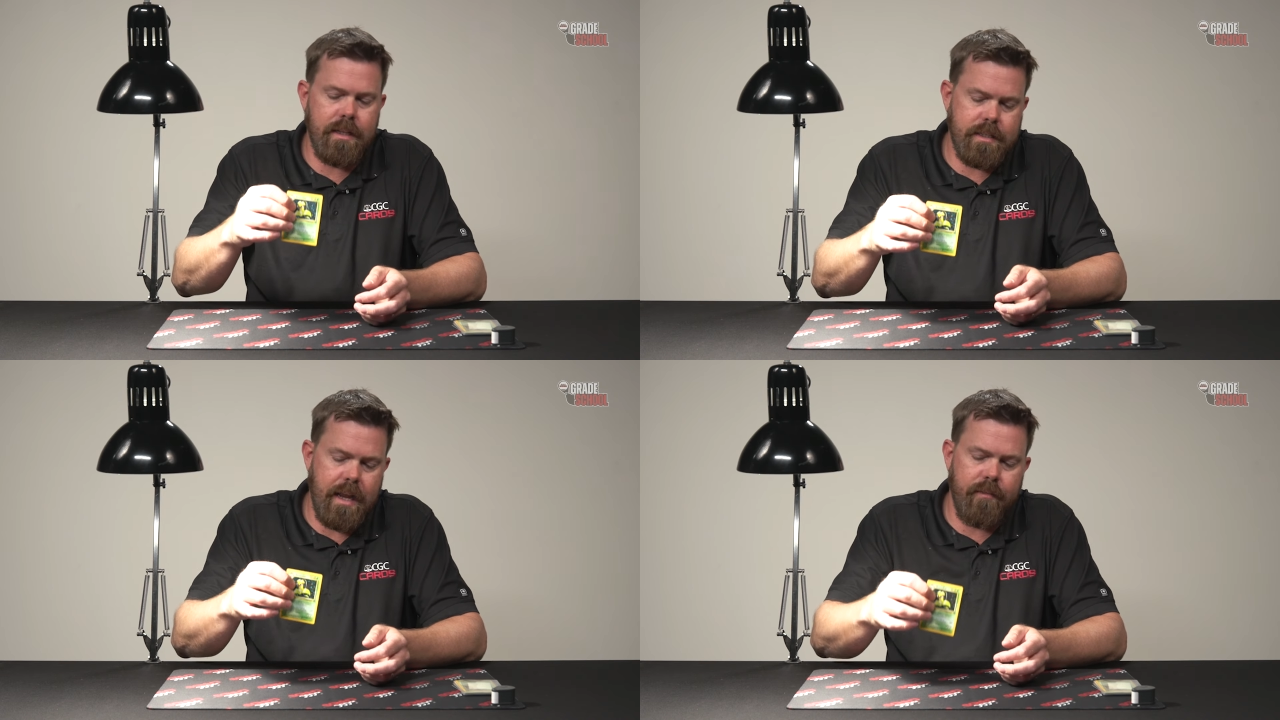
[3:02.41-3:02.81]

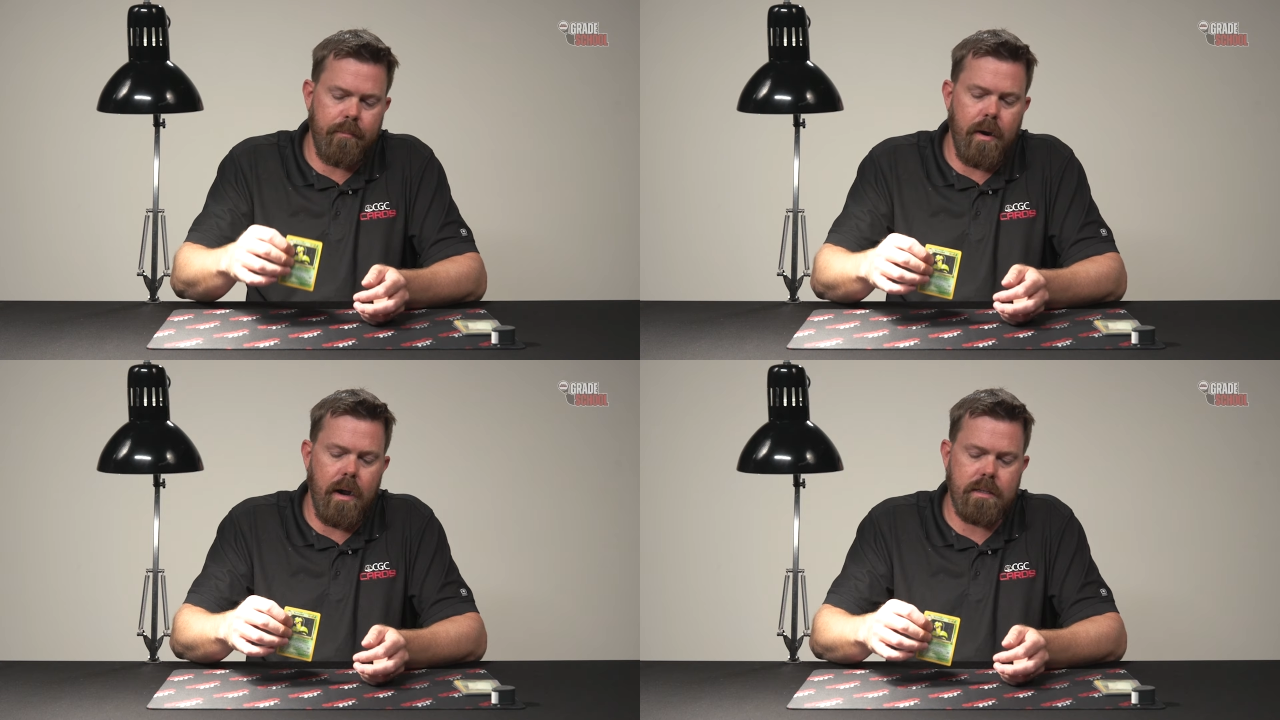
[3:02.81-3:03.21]
inside of a
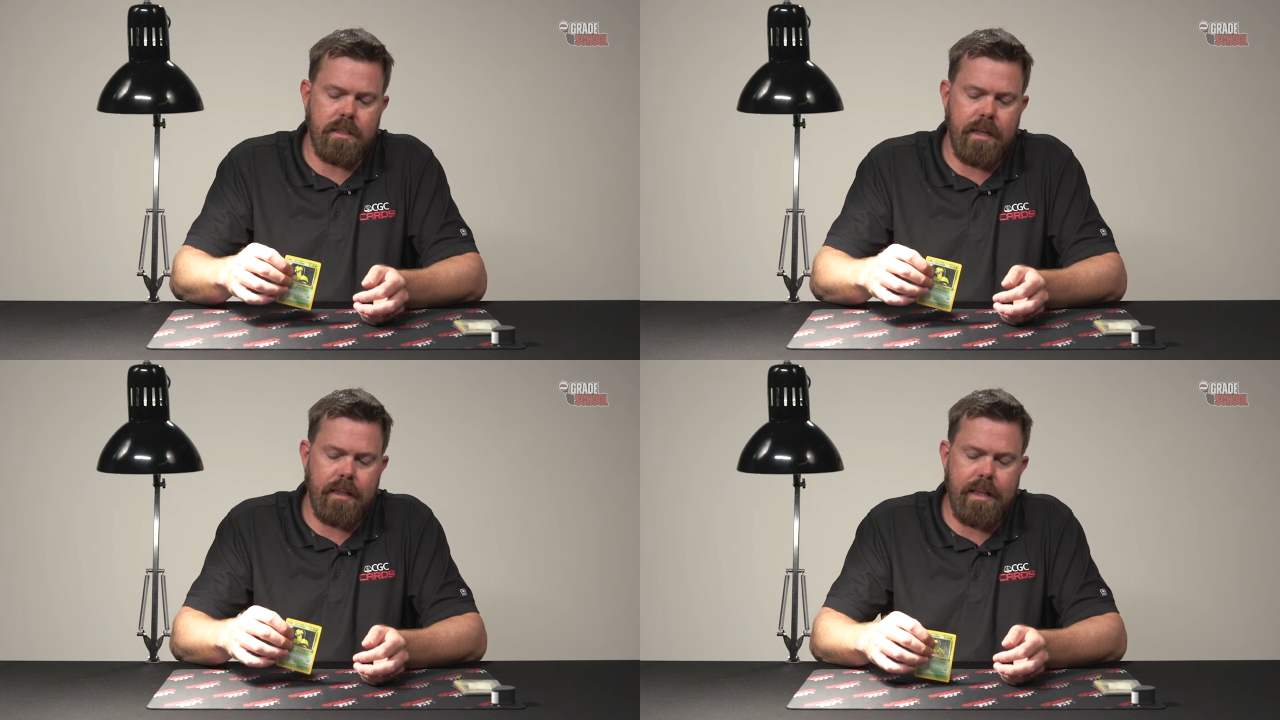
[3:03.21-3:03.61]
box
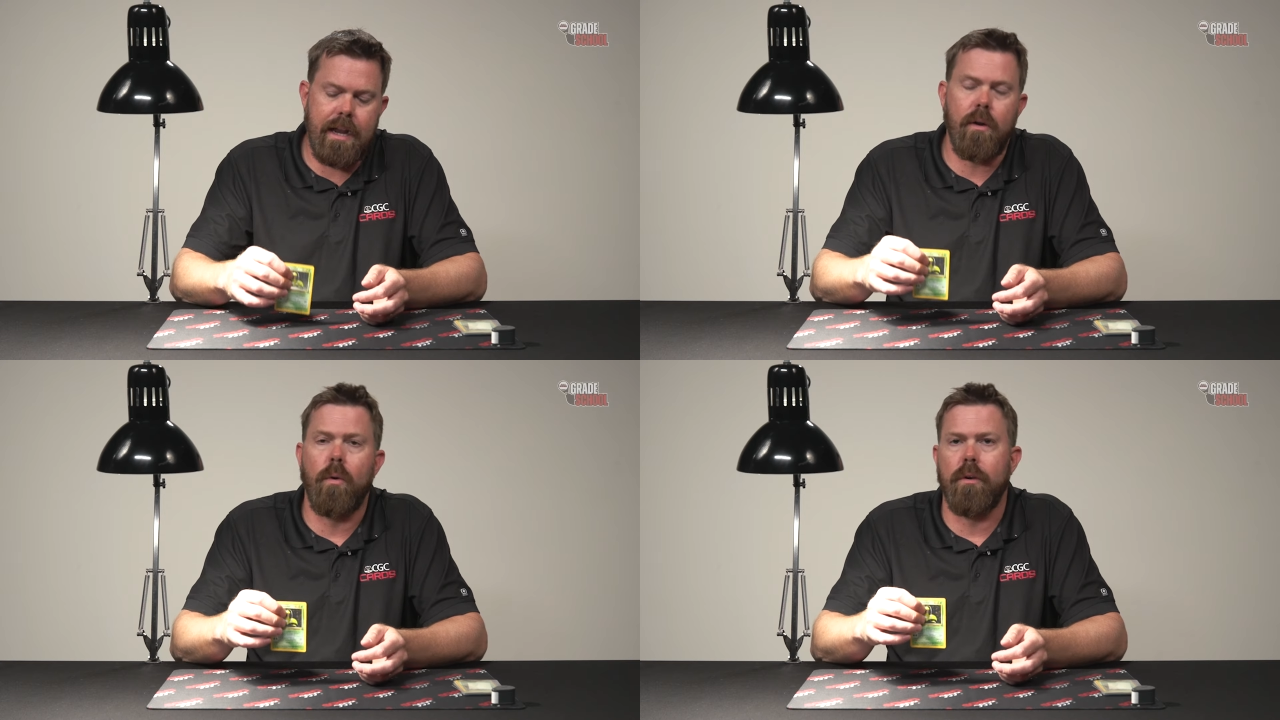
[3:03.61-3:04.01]
and hit
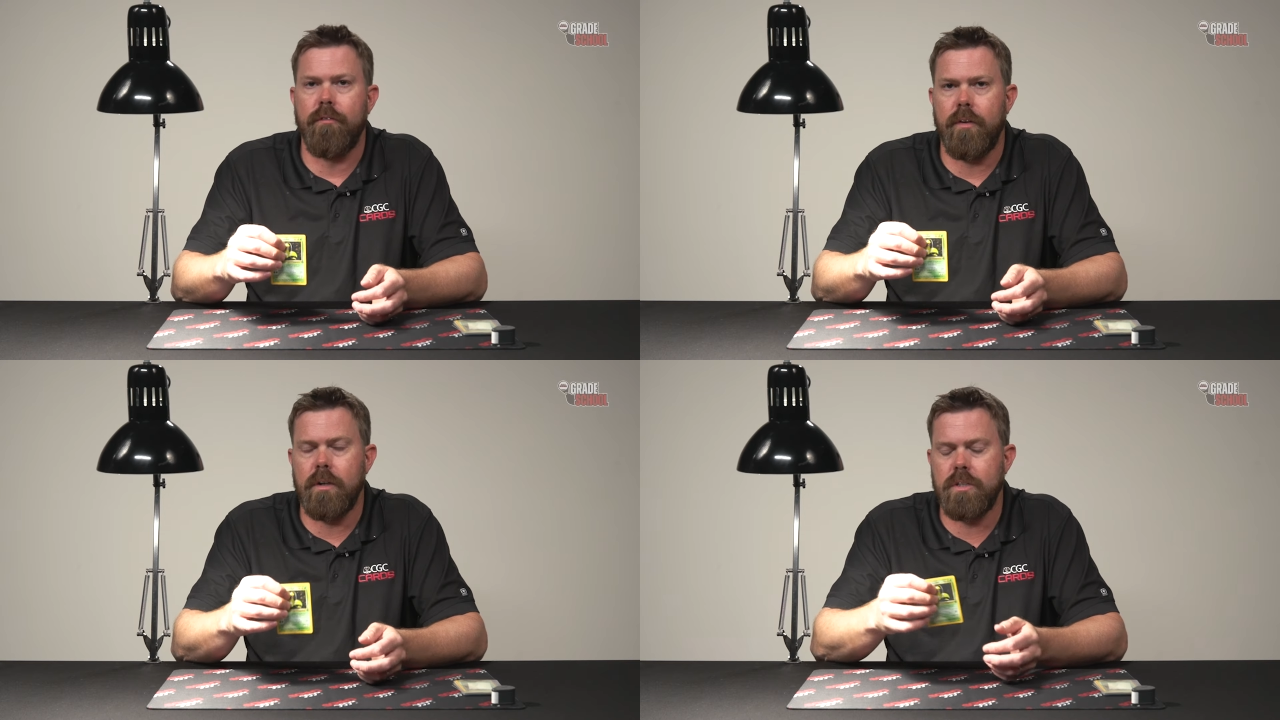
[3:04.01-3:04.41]
that corner
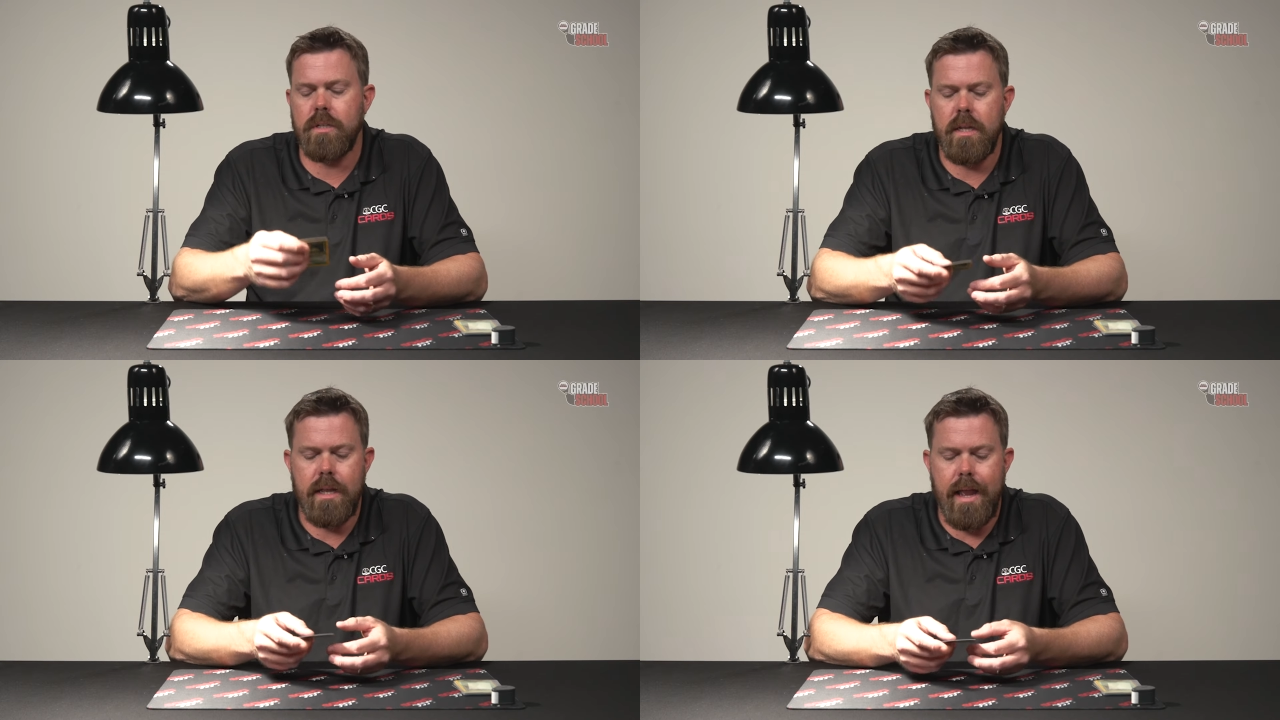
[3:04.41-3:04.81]

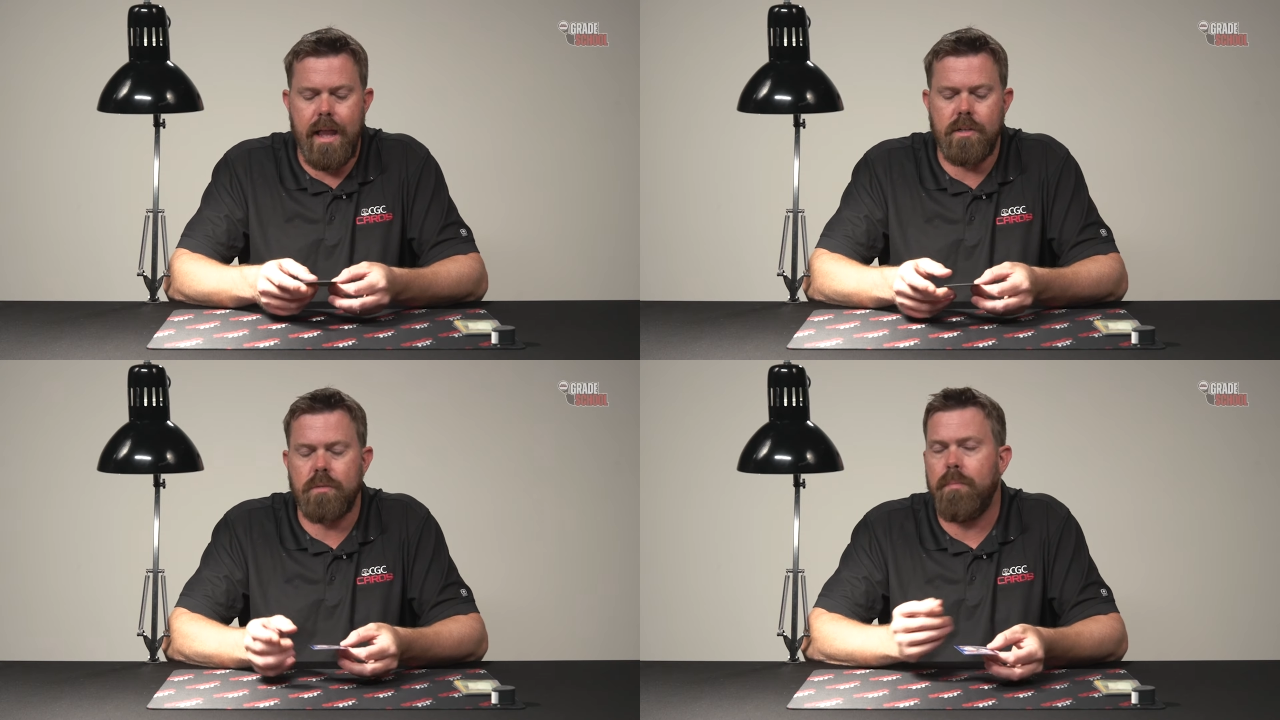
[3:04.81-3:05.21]
first
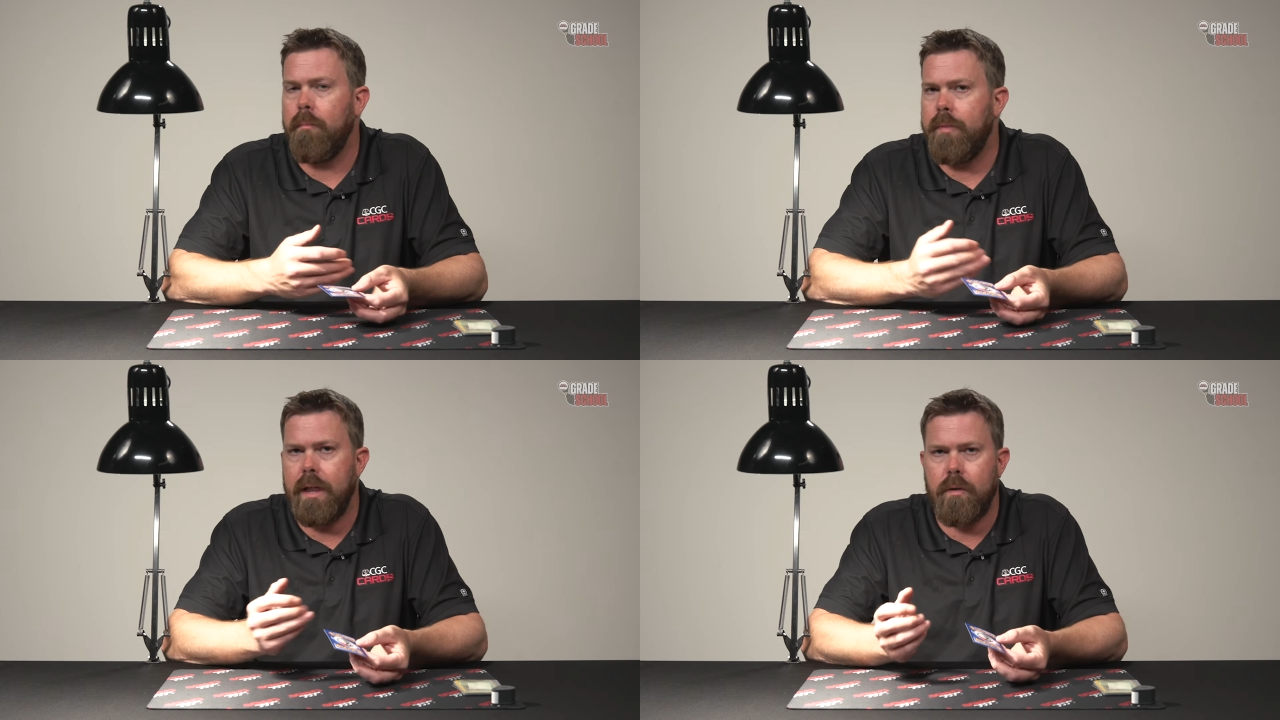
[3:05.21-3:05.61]
and just
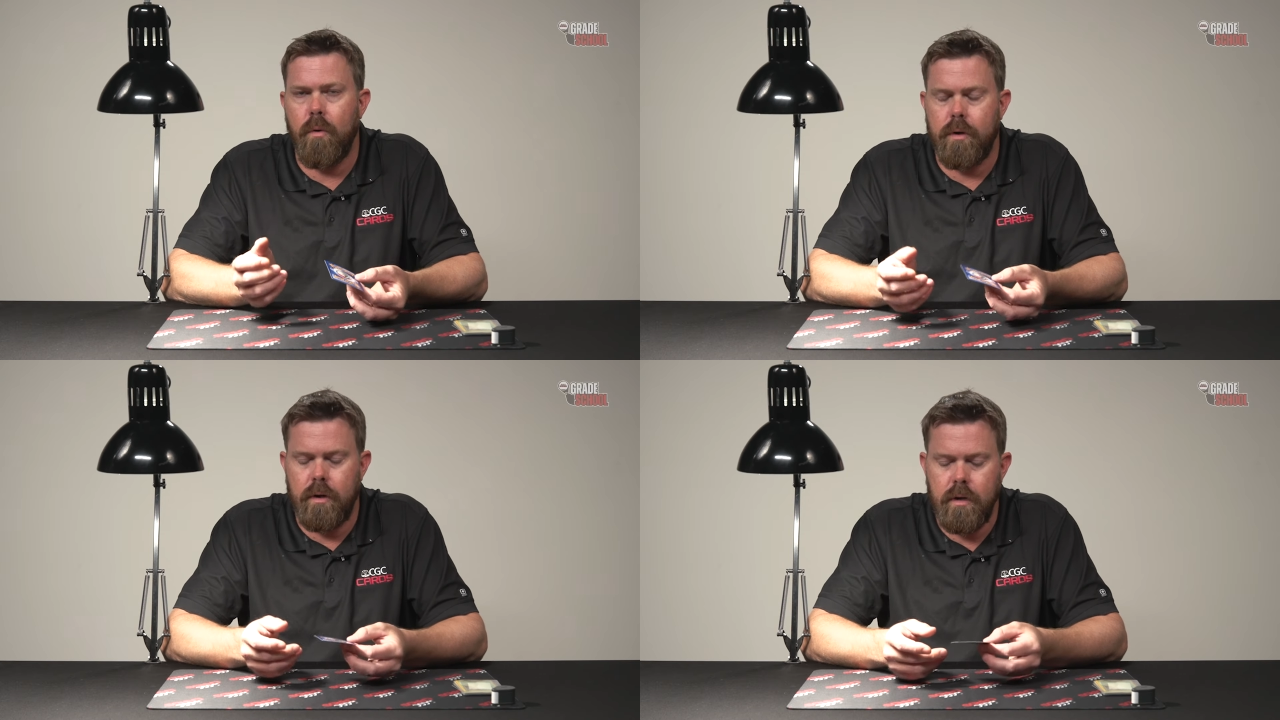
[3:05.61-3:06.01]
bumped that
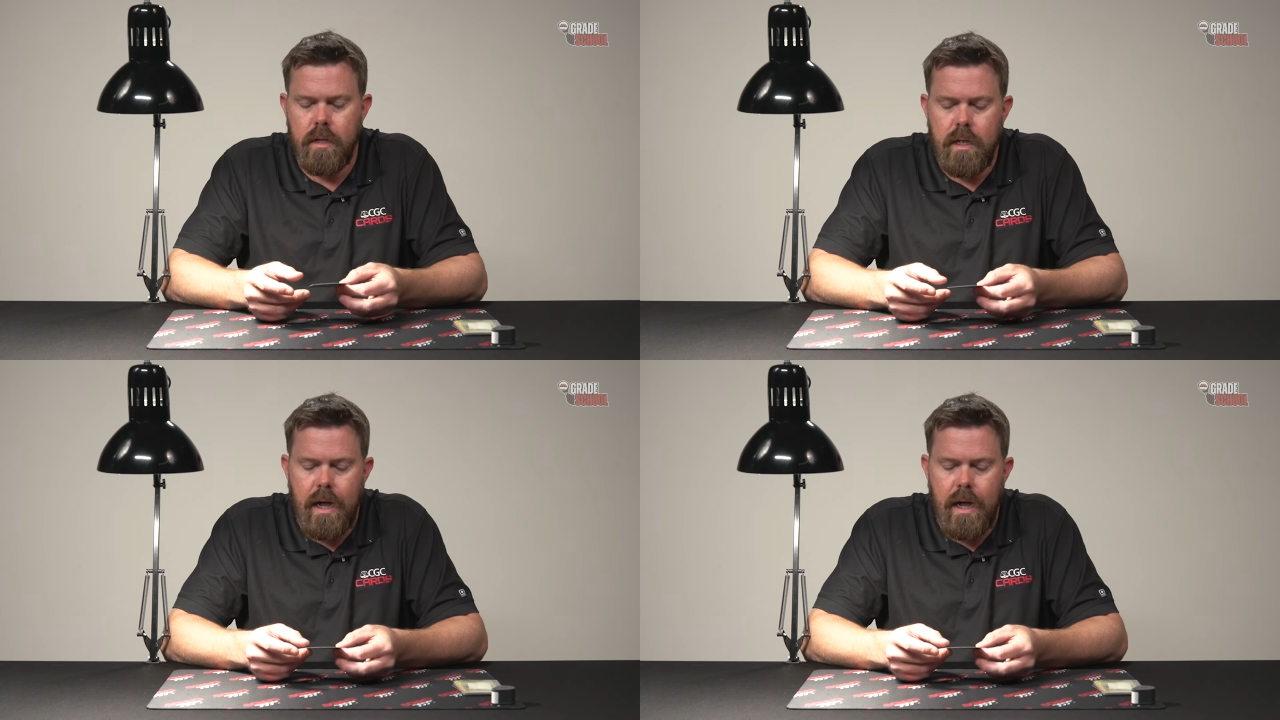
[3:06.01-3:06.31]
corner.